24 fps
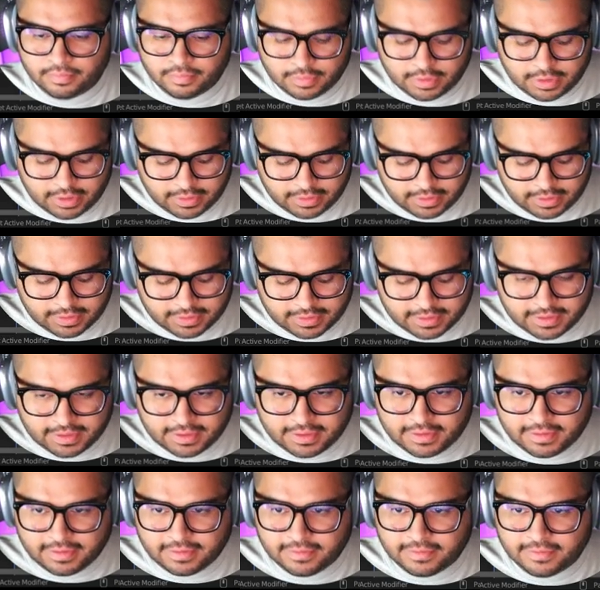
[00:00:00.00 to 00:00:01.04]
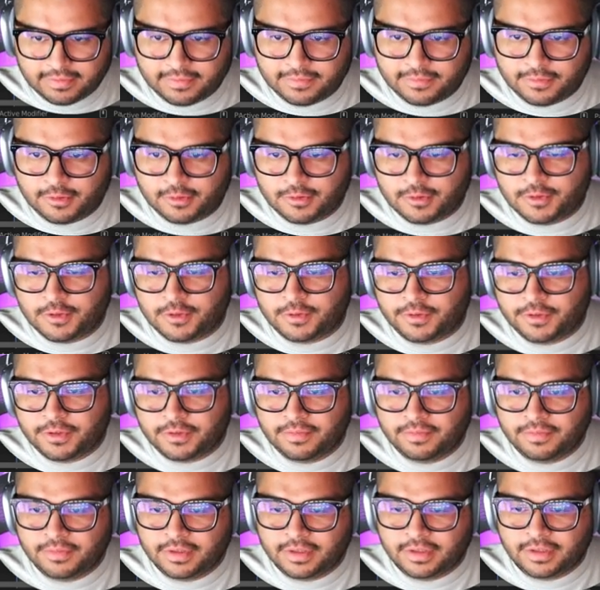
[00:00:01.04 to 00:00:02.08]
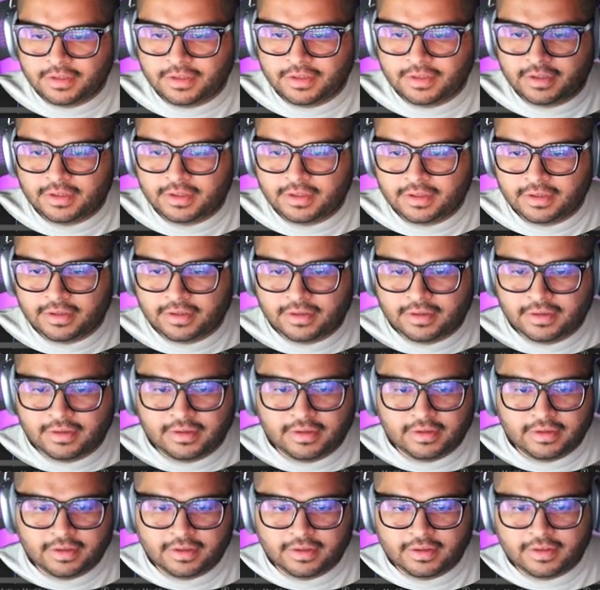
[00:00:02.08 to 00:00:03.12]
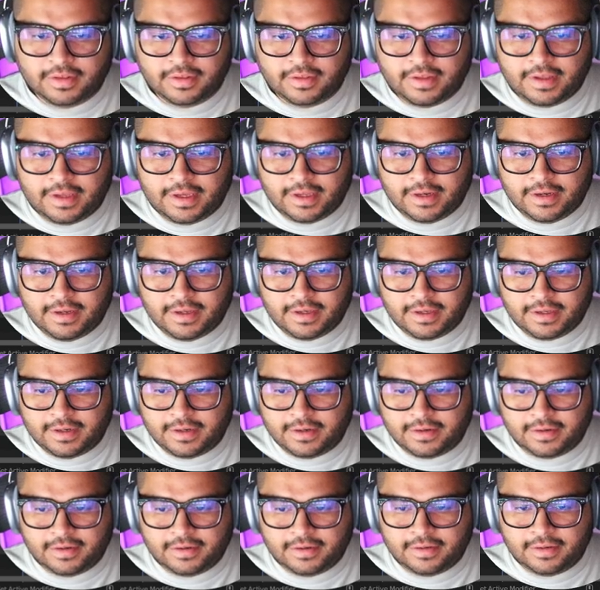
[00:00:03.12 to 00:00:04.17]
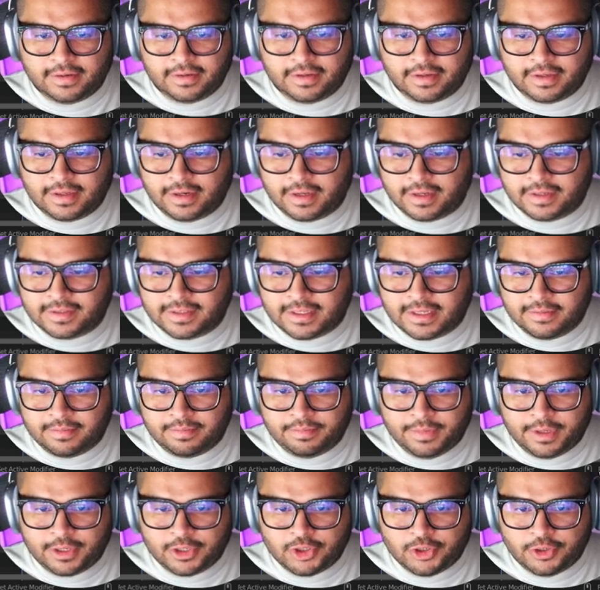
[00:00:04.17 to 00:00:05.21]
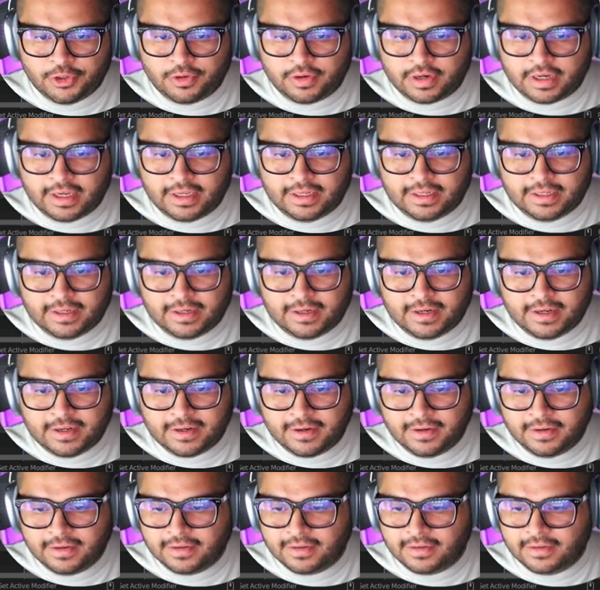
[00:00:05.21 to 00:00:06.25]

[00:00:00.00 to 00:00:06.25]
And then tut for tutorial. Then you can hit accept, make sure you're highlighted here.